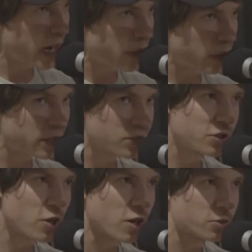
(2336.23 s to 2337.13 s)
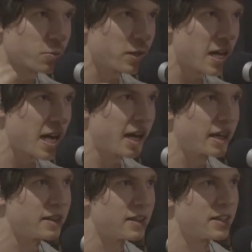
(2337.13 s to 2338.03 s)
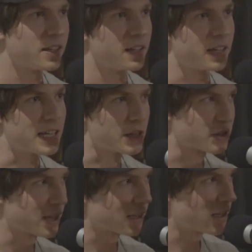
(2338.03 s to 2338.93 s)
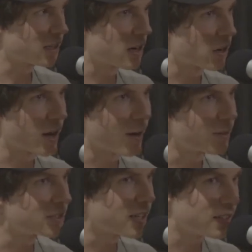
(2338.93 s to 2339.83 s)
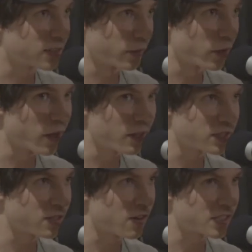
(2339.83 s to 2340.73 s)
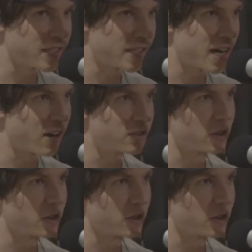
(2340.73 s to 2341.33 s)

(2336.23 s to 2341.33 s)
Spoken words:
right, well, here's the songs we're playing. Here's like our common set list. Learn all these songs in and out.